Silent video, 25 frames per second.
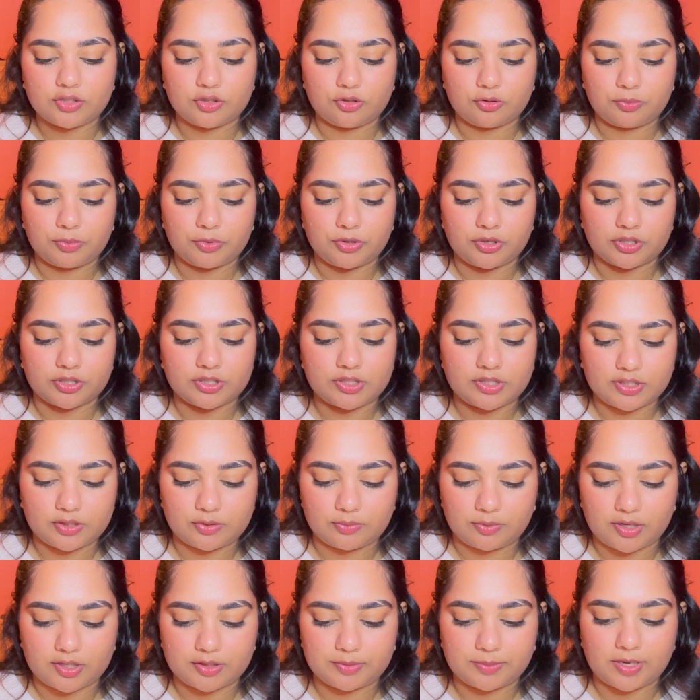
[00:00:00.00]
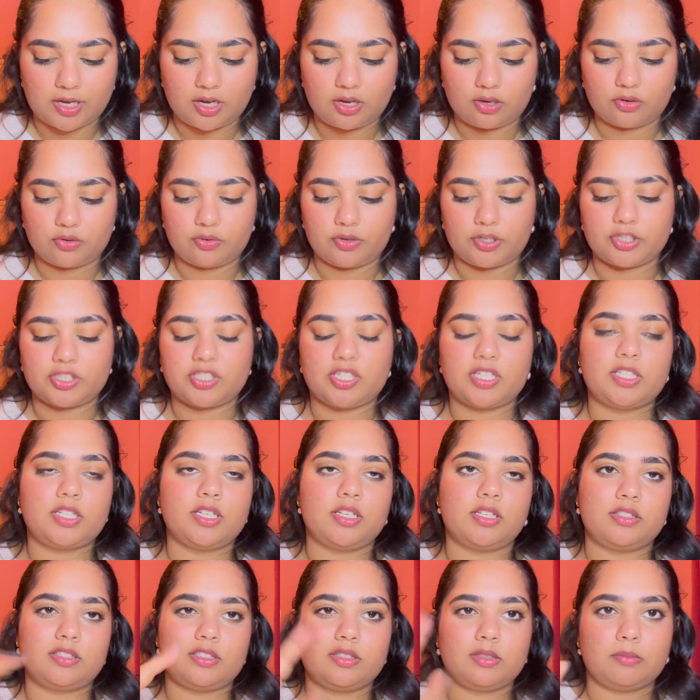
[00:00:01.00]
notebooks as well as my ongoing agenda
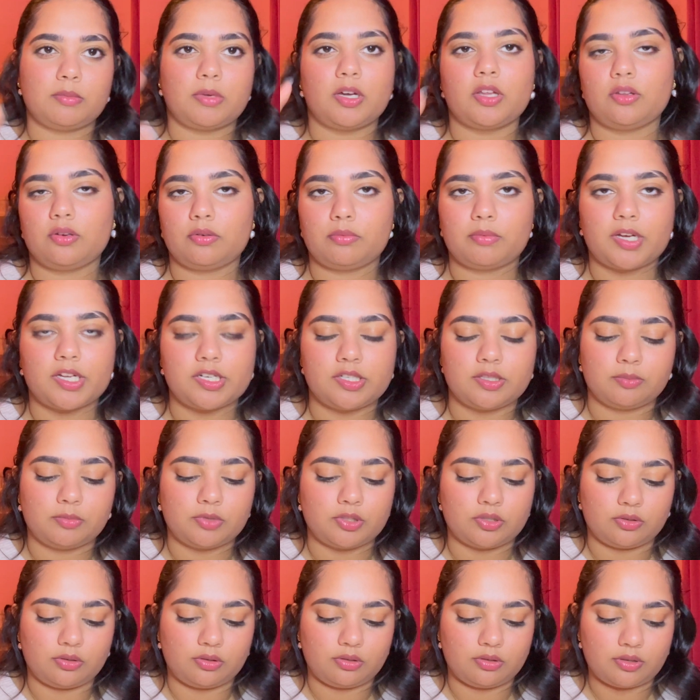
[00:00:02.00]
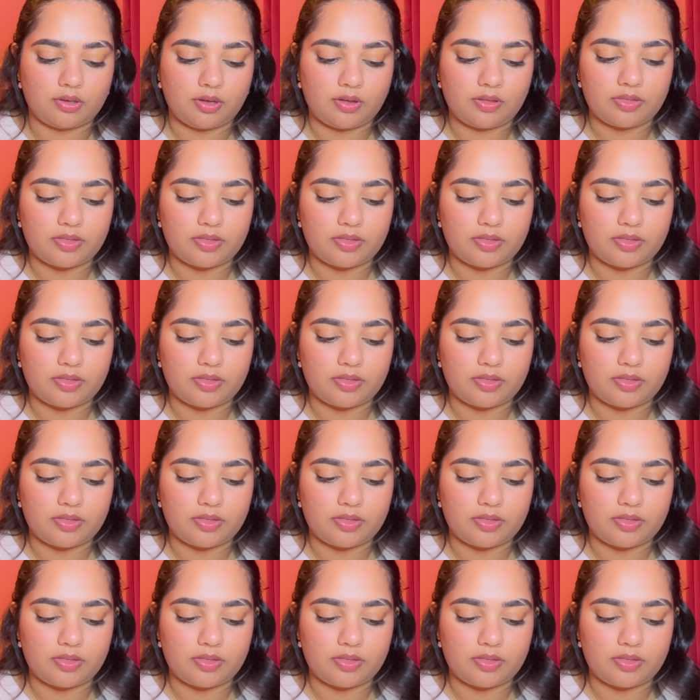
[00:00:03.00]
and some other random little